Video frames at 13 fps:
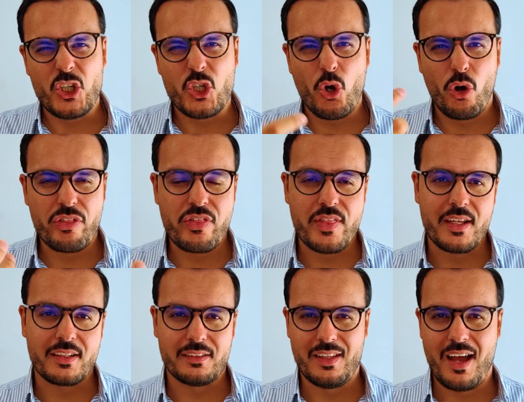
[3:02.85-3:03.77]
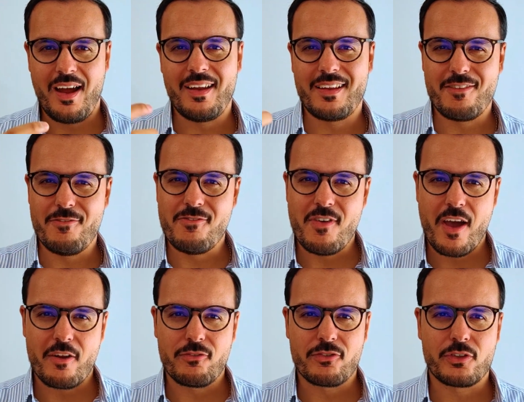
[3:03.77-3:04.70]
gothic like
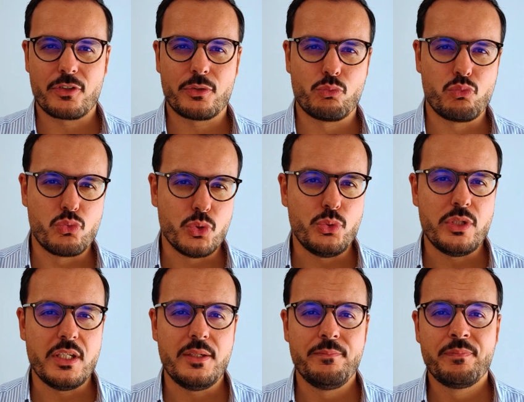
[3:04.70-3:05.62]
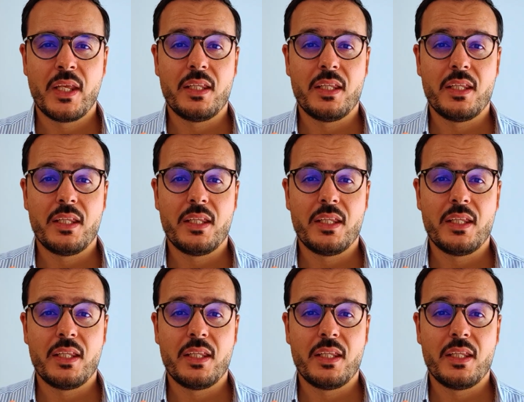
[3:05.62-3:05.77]
vetiver, broody.